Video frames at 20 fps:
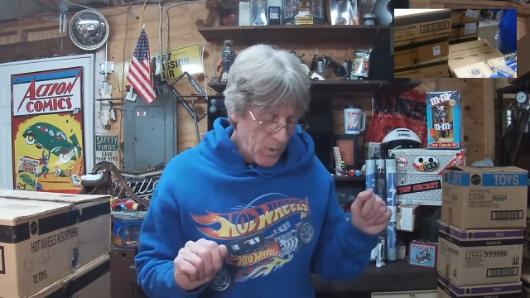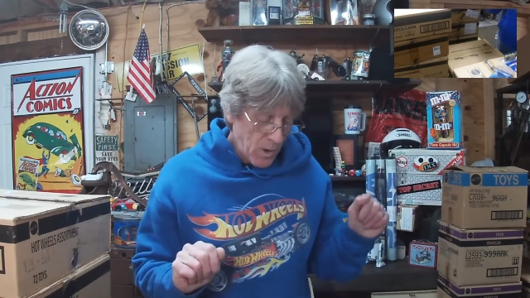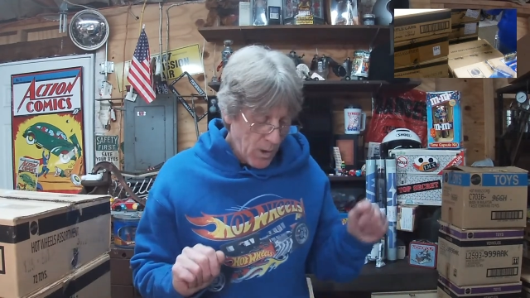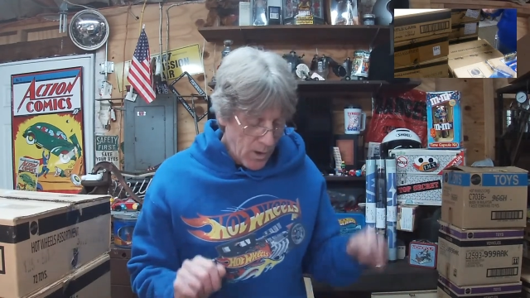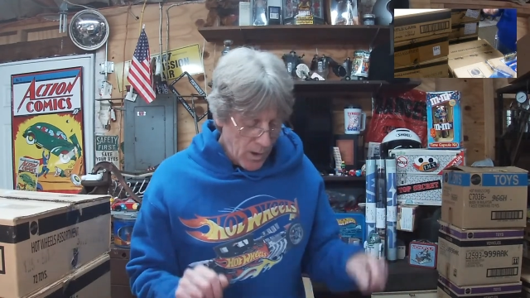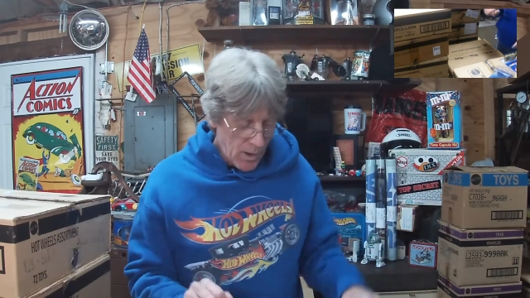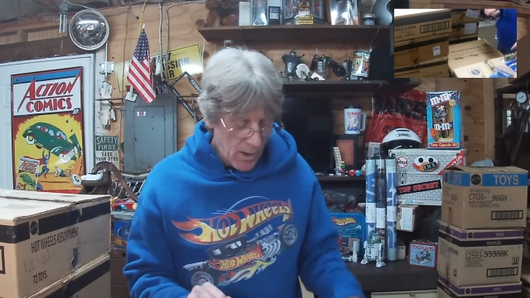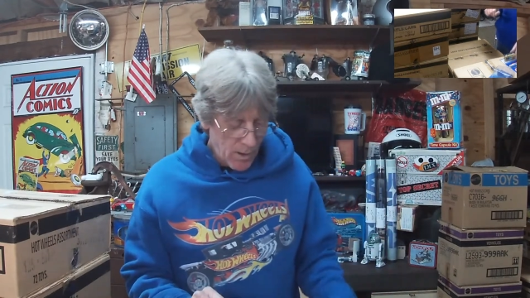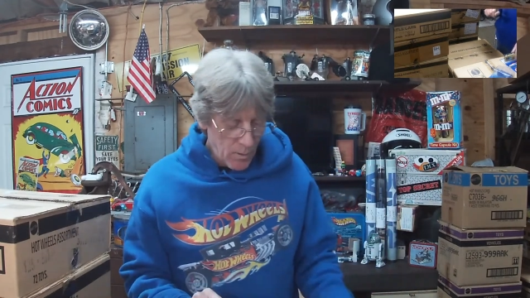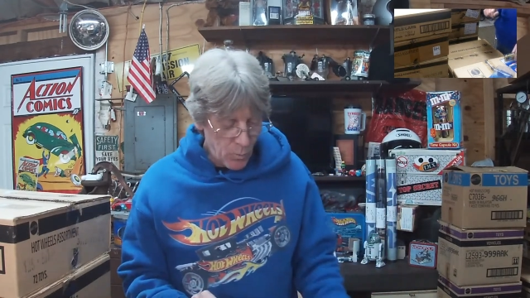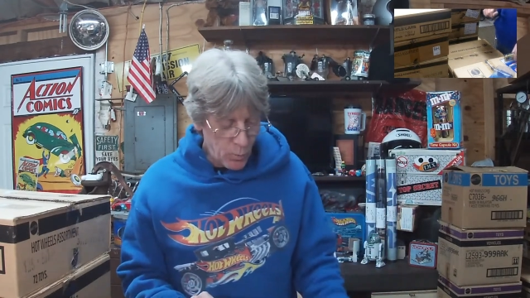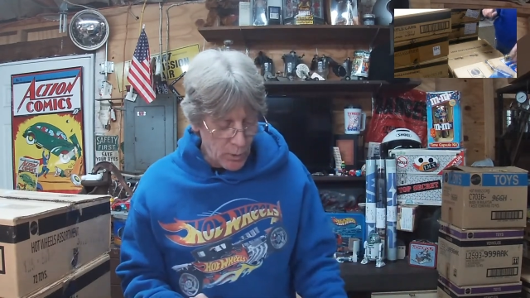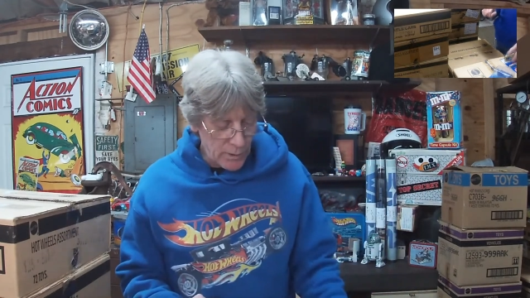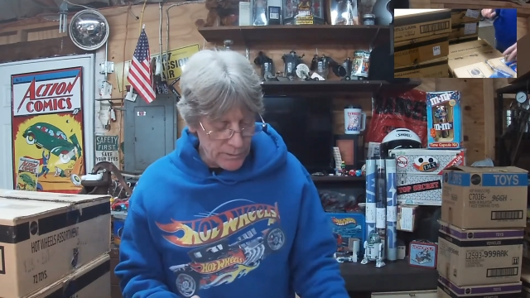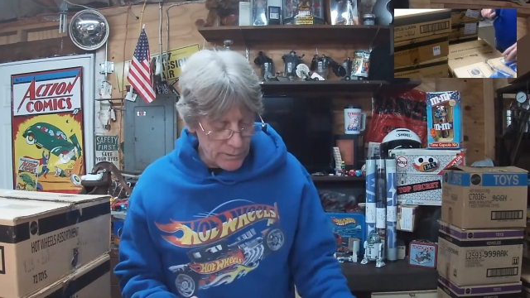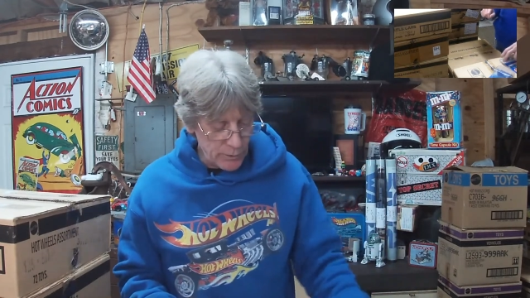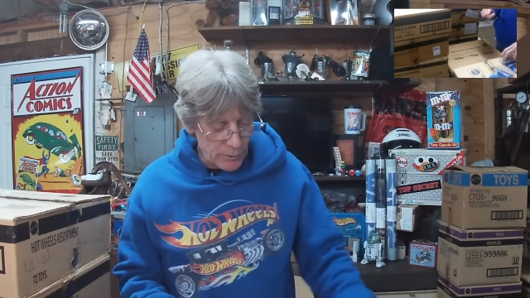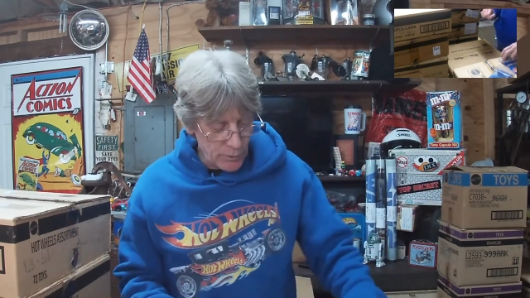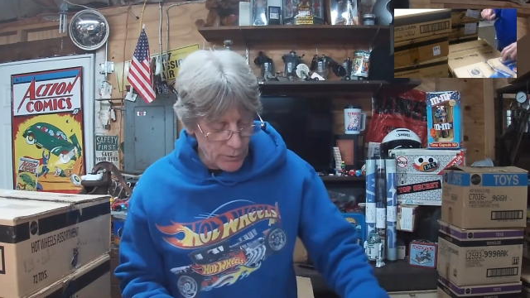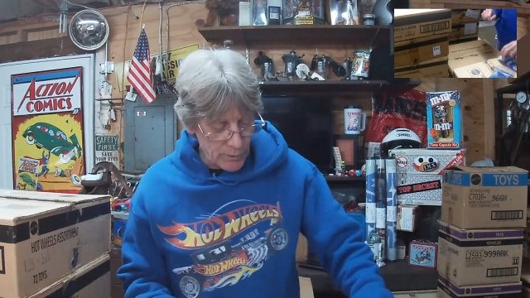What
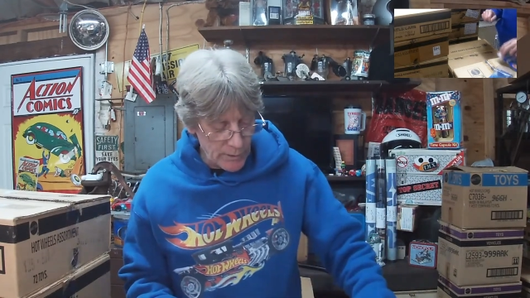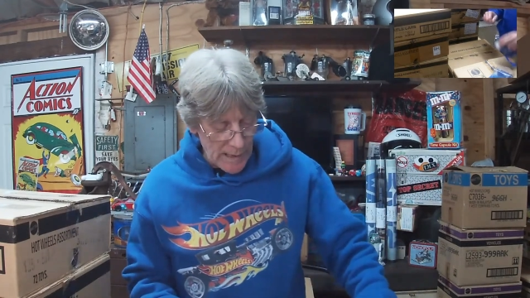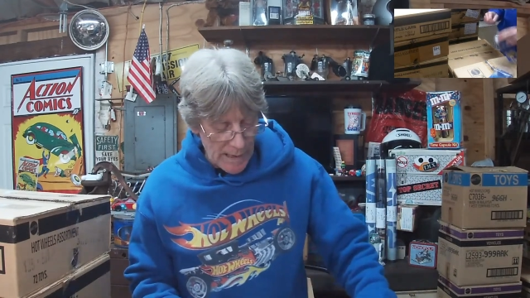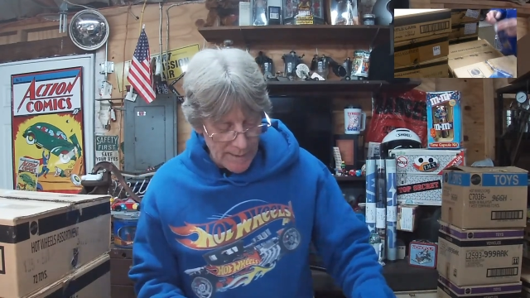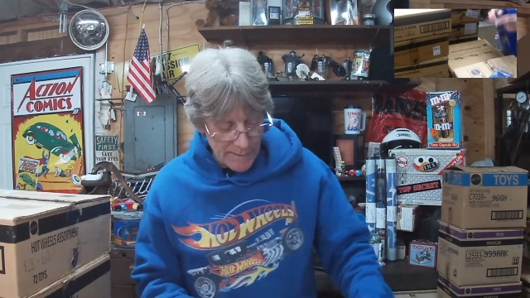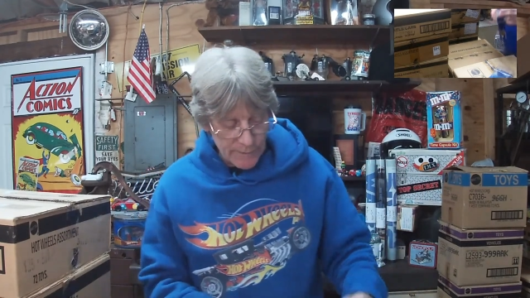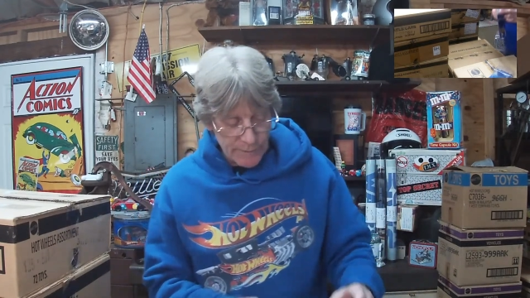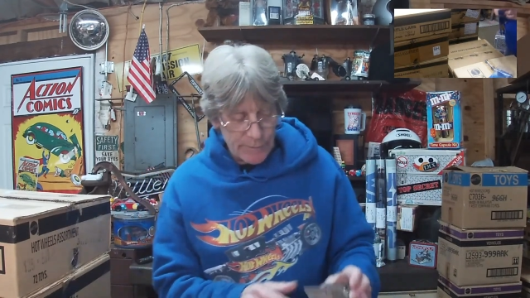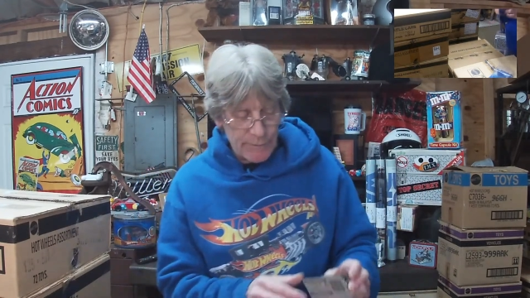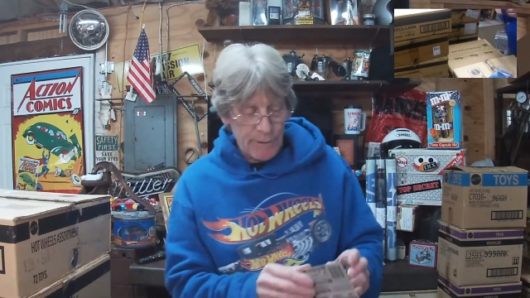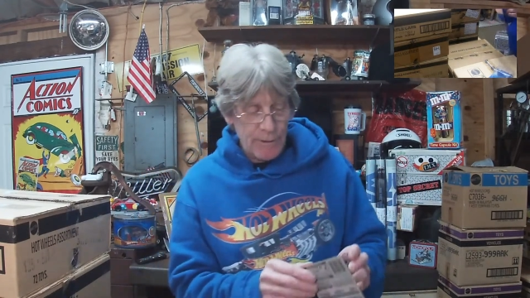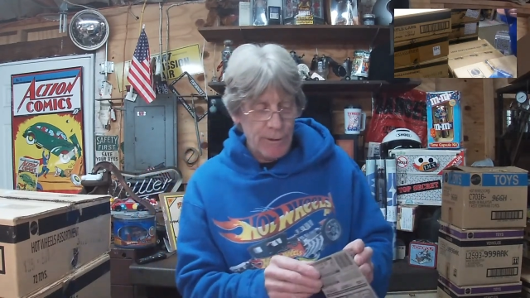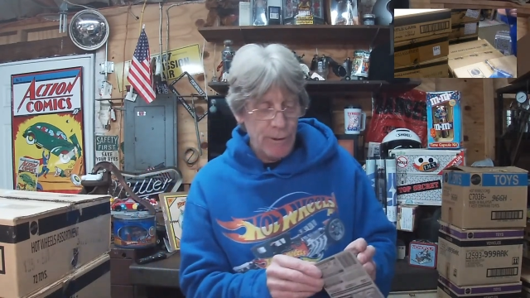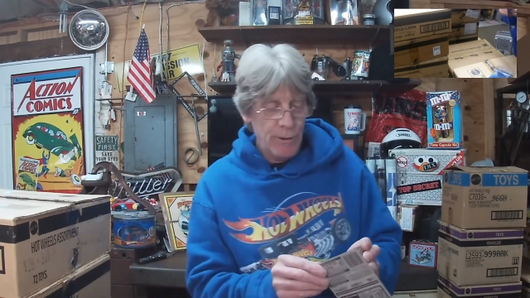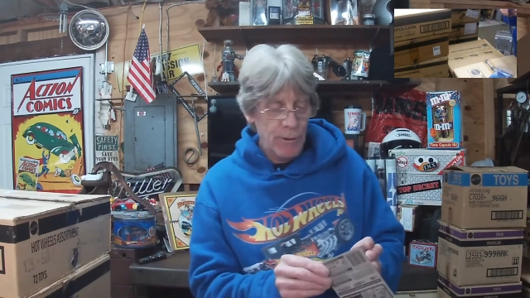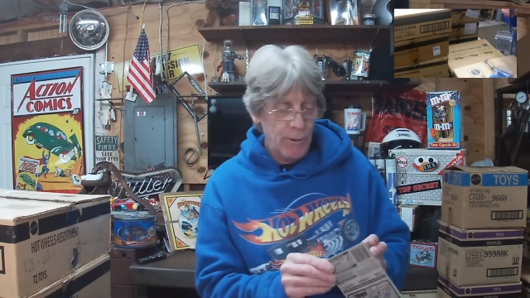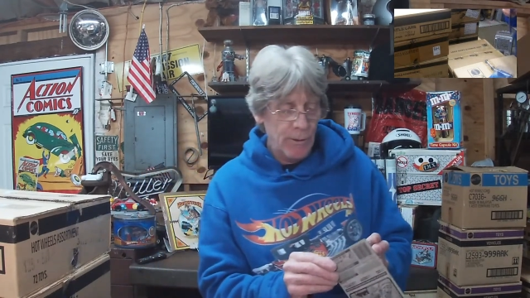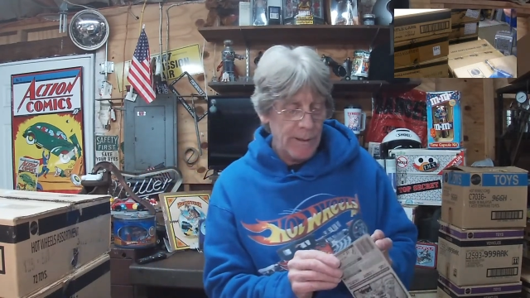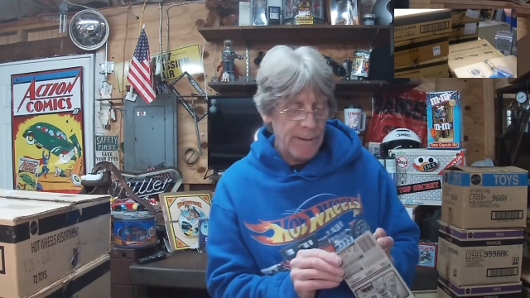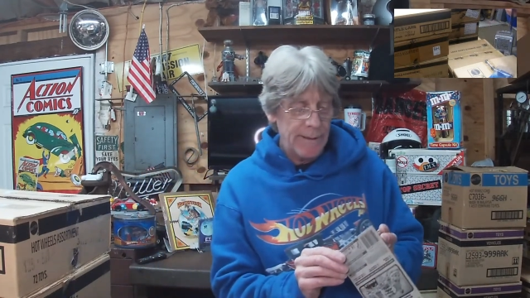you got to
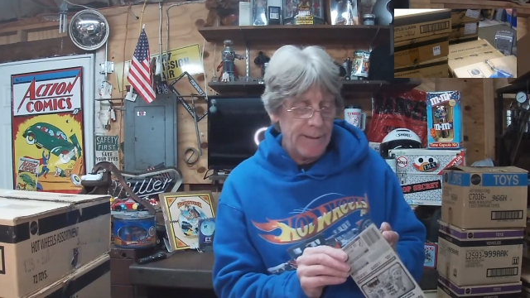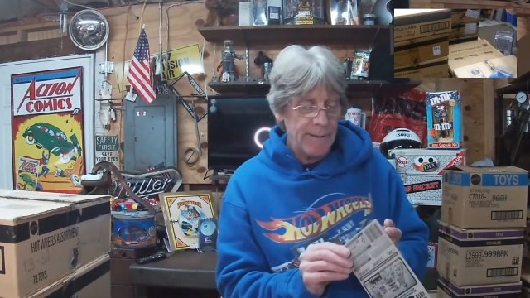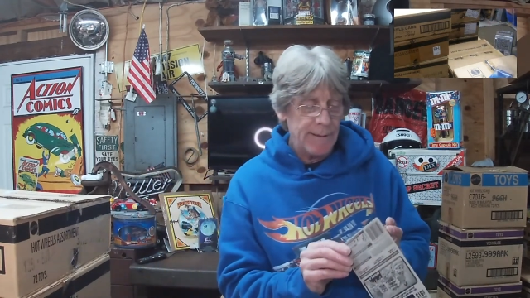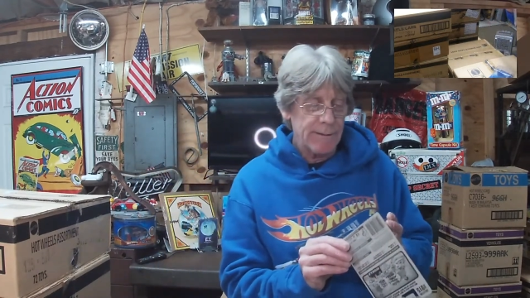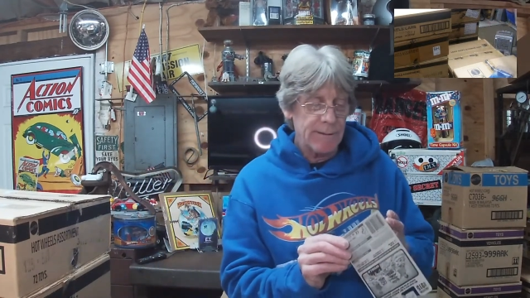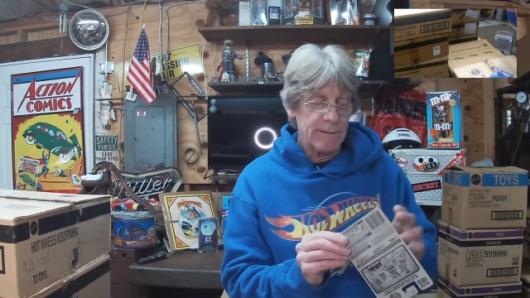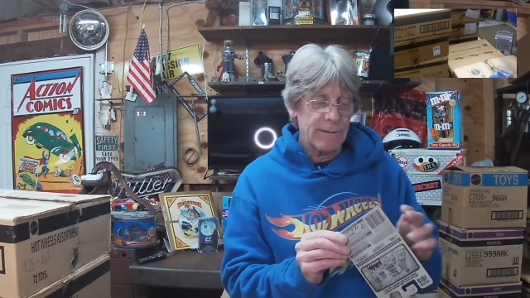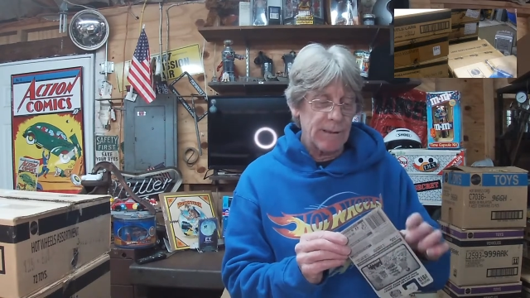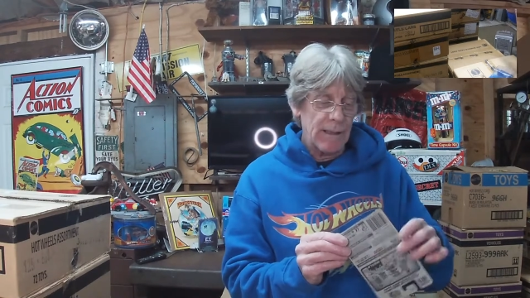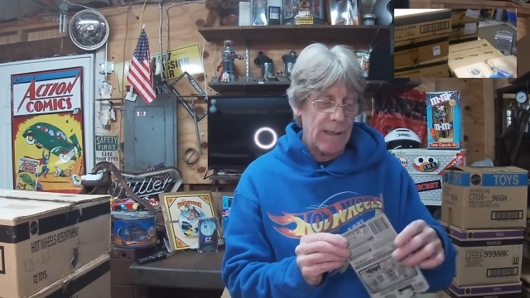do is